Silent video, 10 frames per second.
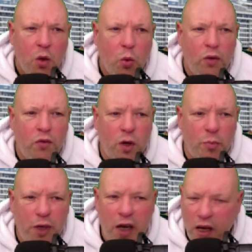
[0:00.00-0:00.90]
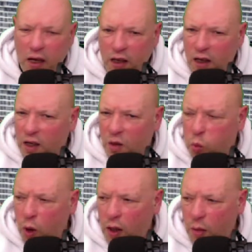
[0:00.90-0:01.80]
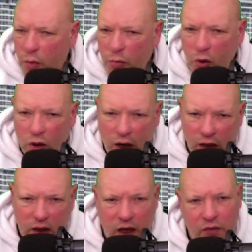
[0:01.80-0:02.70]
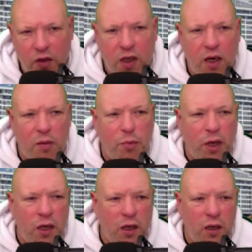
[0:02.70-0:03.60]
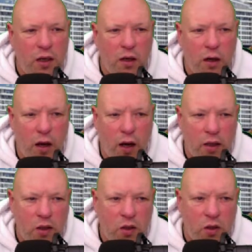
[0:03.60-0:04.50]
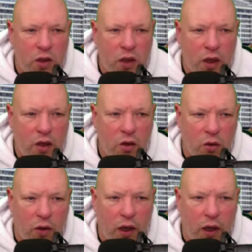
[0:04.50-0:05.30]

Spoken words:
We've got Biday Nick. Welcome aboard. Nice to have you here, buddy. Nice to see you.